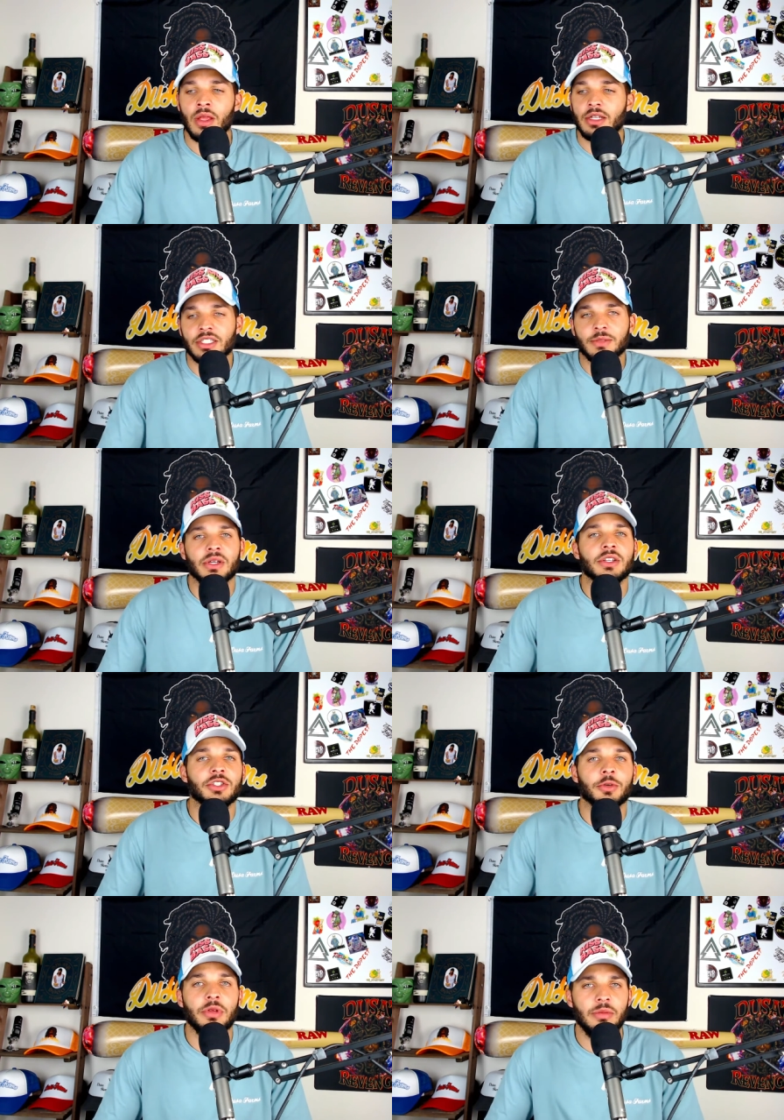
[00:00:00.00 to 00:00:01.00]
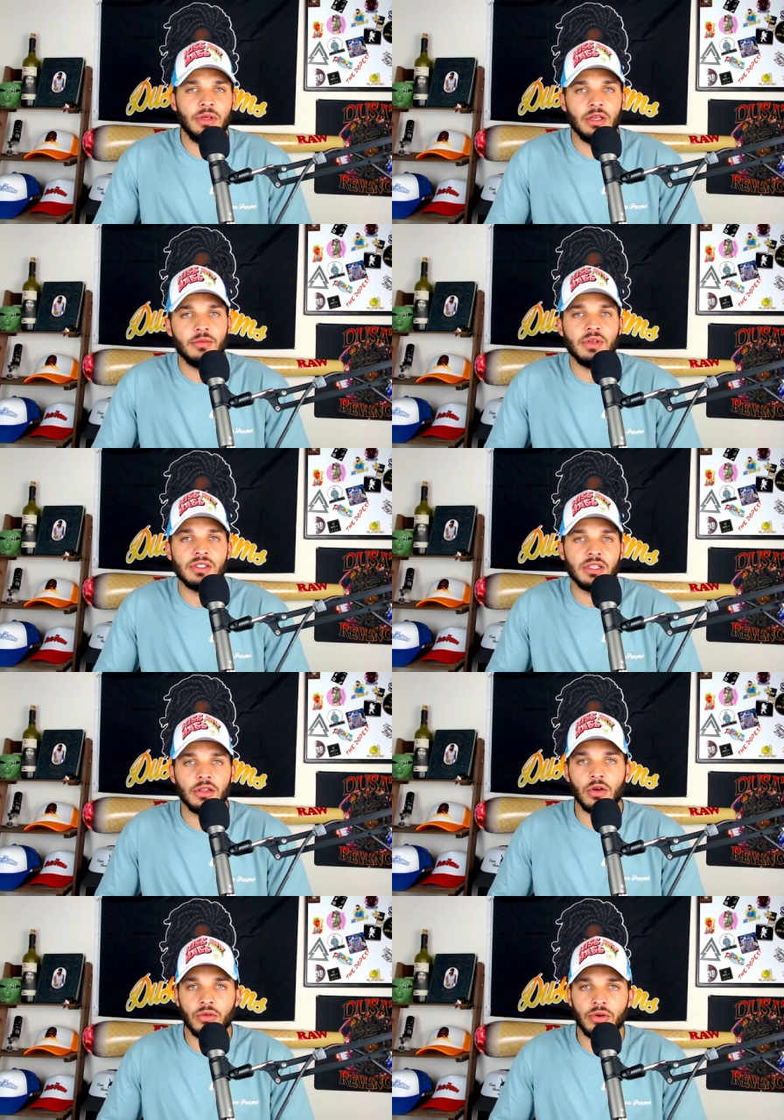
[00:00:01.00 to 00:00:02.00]
Just because your ppm isn't
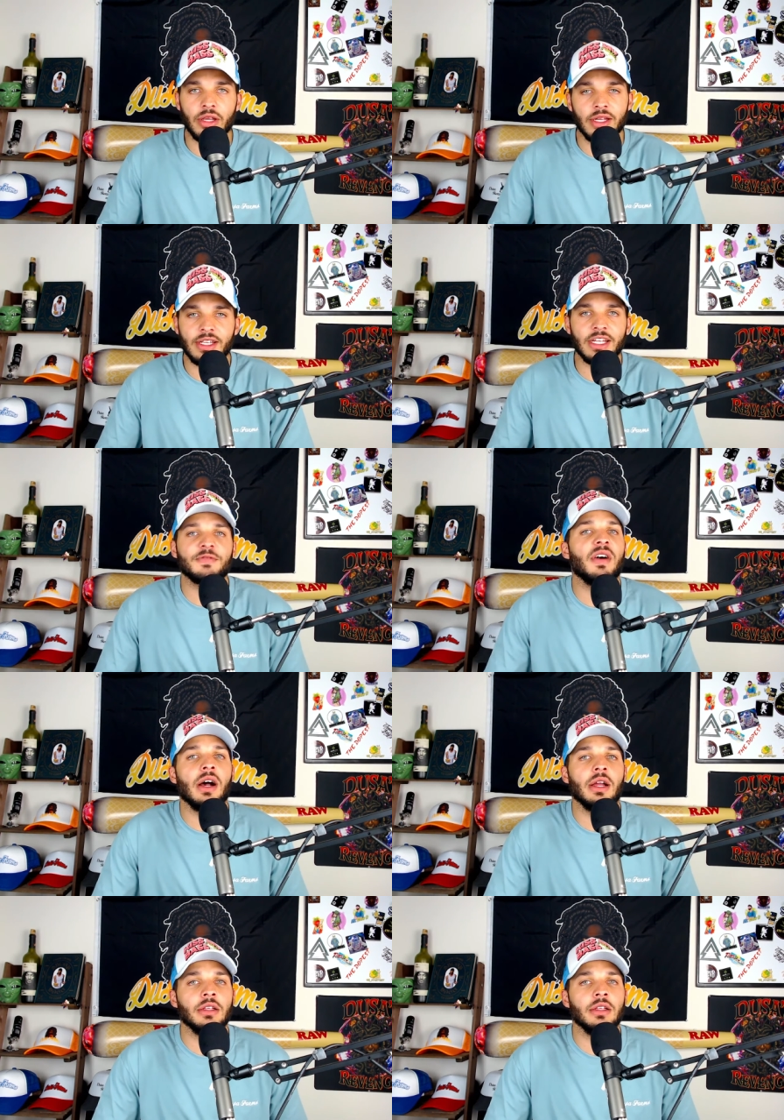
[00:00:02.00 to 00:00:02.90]
lowering, it, it's fine.